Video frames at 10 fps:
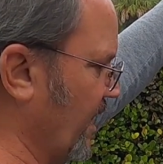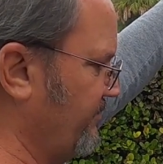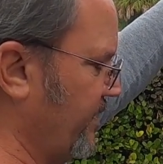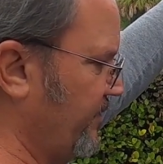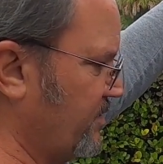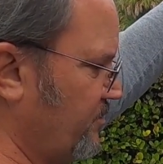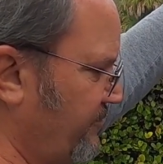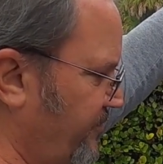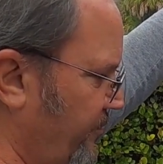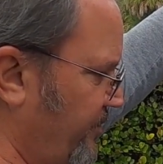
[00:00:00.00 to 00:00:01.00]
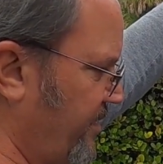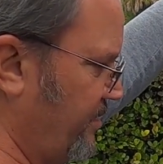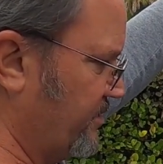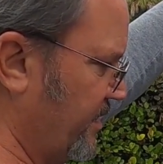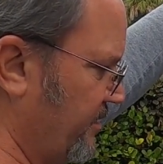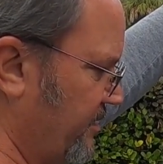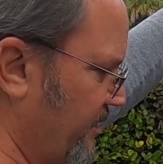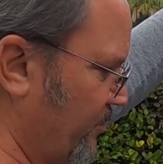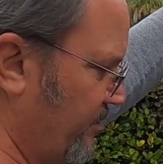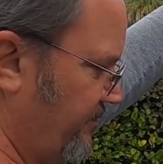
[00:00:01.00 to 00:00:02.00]
I've had this one for 3 years. I had the
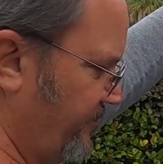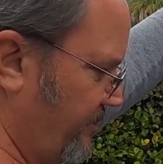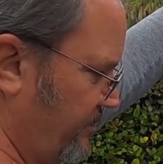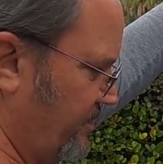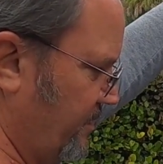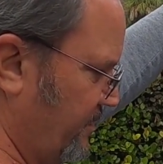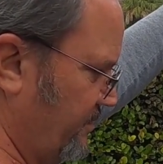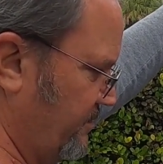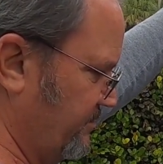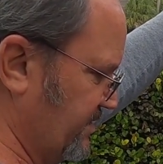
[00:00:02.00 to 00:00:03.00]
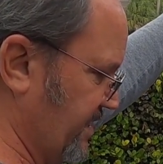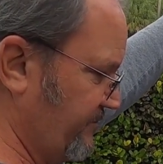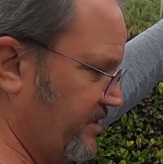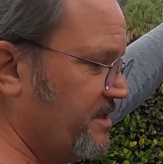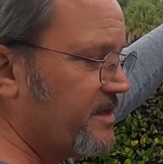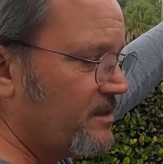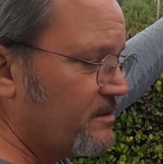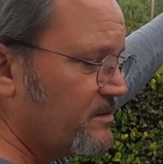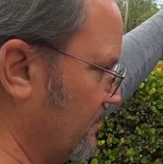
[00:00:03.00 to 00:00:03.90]
other one for 7 years.